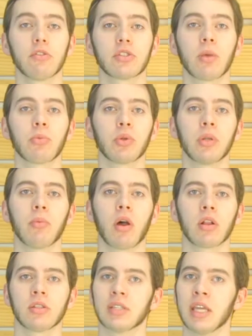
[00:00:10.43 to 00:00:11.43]
some 3D
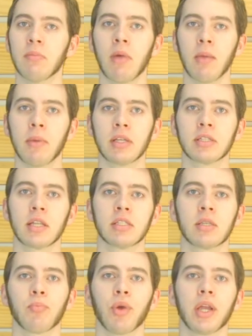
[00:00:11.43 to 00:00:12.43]
models, it might make sense
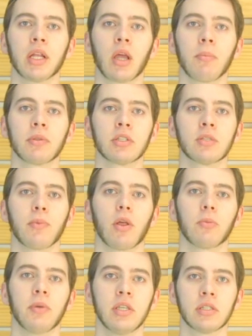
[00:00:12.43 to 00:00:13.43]
to break it up into
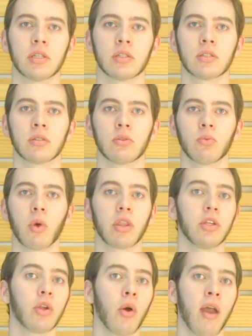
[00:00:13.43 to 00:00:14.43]
smaller pieces. Whether
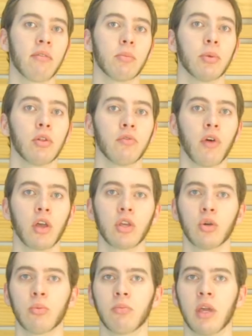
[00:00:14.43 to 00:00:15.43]
you don't have the build
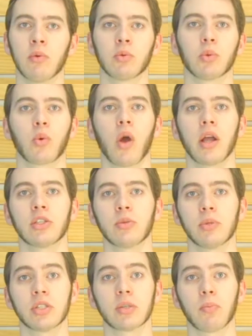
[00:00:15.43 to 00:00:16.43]
volume, it would require too
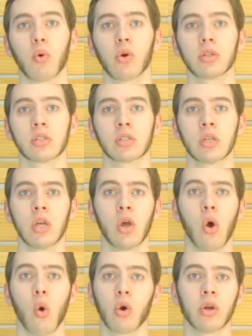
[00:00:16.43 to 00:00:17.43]
many supports,
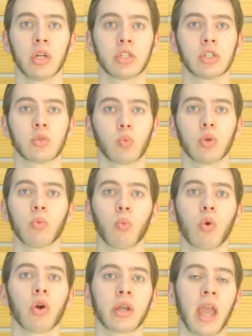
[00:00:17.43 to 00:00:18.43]
or it just wouldn't
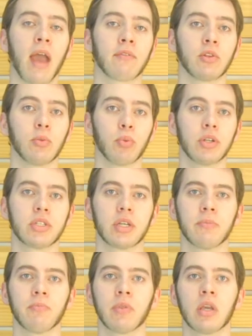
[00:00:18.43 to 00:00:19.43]
work after you print
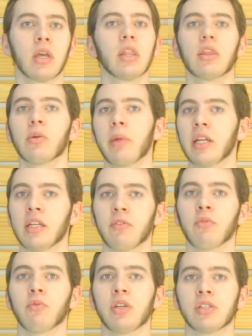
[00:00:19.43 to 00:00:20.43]
it. There are many
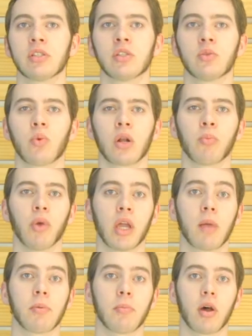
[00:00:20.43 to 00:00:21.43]
different reasons you'd want to break
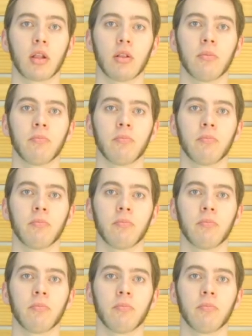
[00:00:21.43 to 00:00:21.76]
up a model.